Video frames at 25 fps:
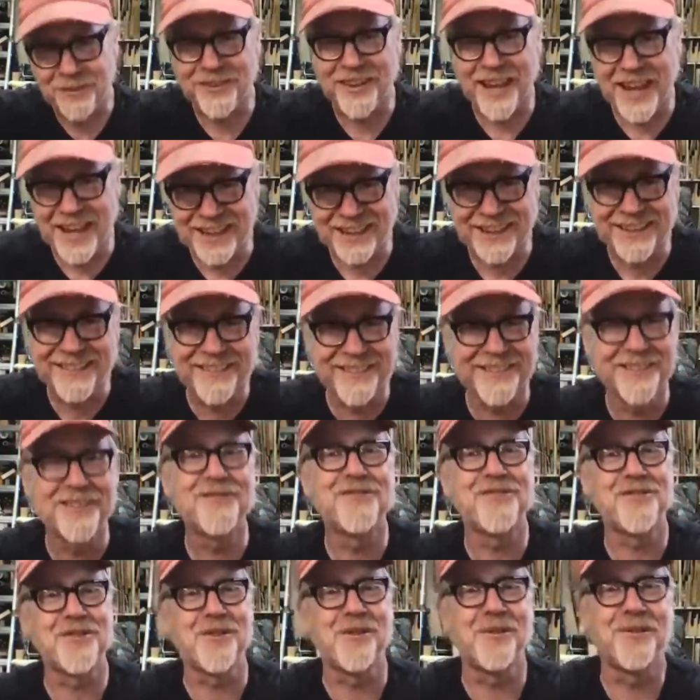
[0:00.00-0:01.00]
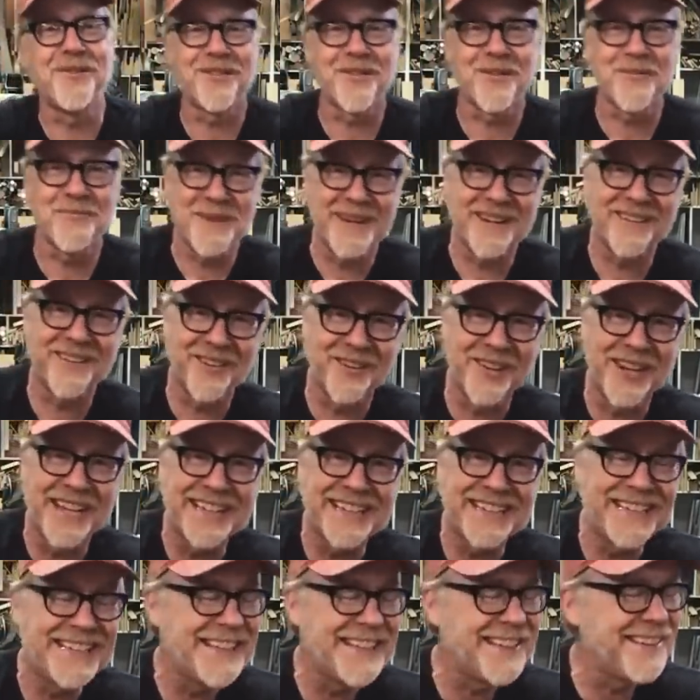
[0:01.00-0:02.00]
settings to choose, so it makes our
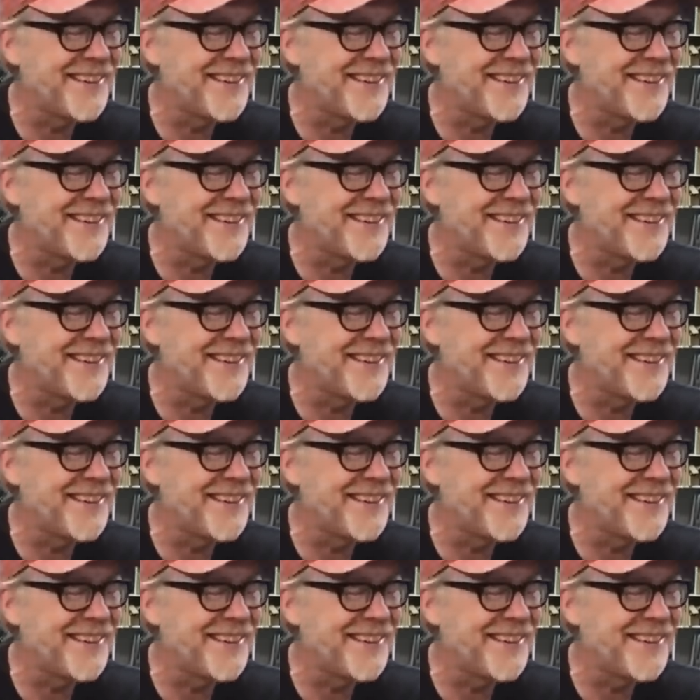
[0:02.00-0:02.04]
editing